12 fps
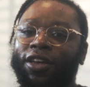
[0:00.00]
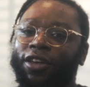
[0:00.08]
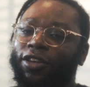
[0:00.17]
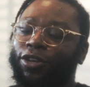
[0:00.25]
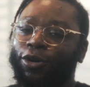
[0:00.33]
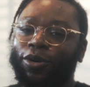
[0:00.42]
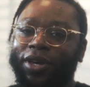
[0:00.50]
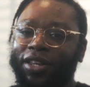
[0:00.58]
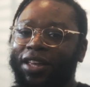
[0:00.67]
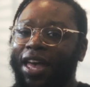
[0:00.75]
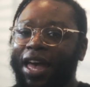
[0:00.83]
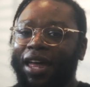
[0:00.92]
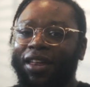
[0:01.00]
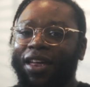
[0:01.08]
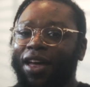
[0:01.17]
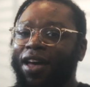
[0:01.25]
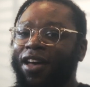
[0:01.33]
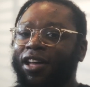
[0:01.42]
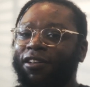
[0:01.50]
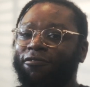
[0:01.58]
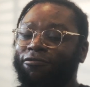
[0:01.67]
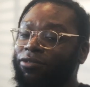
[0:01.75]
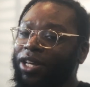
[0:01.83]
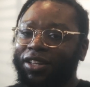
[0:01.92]
you can get
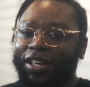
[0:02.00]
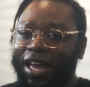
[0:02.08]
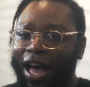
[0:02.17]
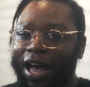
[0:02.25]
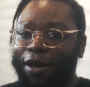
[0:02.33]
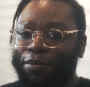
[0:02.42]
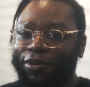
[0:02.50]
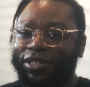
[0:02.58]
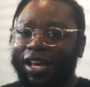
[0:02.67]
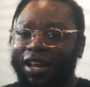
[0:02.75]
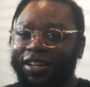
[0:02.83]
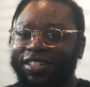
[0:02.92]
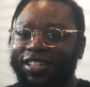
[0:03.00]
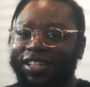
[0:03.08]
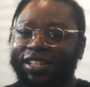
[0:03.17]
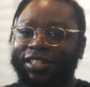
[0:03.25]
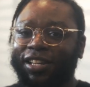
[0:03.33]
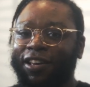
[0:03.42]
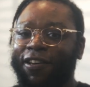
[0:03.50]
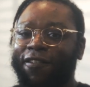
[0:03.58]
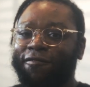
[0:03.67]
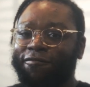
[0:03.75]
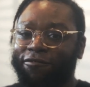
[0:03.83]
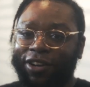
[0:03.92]
really high percentages
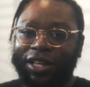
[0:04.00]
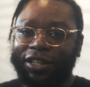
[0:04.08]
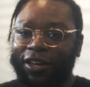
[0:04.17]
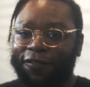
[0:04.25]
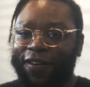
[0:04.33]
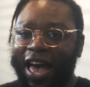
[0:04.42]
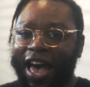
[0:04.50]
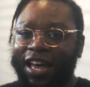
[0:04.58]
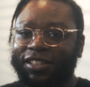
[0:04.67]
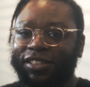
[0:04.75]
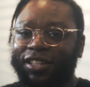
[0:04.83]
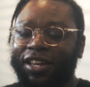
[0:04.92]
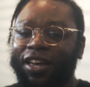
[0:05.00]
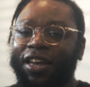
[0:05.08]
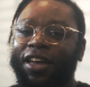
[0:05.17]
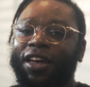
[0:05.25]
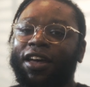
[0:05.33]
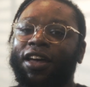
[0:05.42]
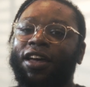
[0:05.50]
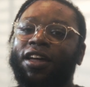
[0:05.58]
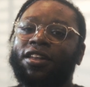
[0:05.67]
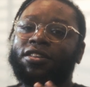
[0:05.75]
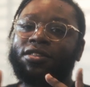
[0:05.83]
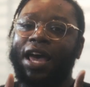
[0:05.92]
really fast.
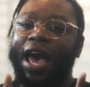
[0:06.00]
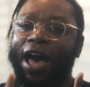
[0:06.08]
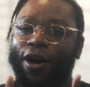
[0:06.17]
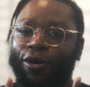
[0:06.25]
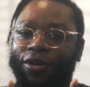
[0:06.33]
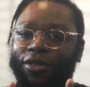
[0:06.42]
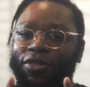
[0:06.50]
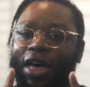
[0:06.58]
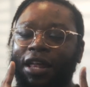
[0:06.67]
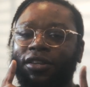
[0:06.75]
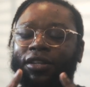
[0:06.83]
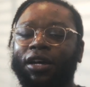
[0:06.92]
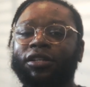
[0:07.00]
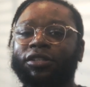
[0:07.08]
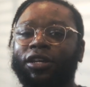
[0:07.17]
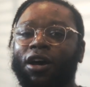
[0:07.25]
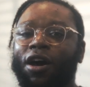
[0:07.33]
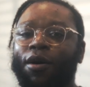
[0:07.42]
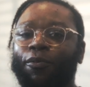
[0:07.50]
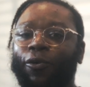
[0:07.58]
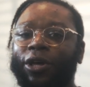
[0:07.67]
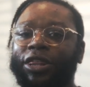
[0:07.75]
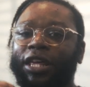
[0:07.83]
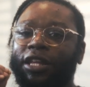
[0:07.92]
Now, that does come
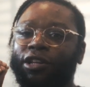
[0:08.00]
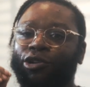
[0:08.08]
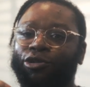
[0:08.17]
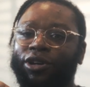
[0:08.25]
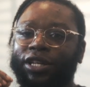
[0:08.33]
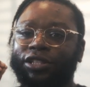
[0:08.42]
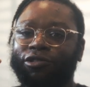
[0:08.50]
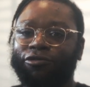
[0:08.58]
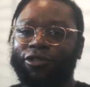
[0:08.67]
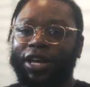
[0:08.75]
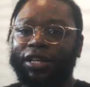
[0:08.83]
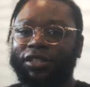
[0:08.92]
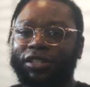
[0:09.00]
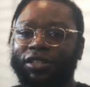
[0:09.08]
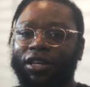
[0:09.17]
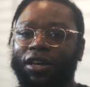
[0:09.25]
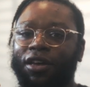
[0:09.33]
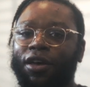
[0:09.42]
with increased risk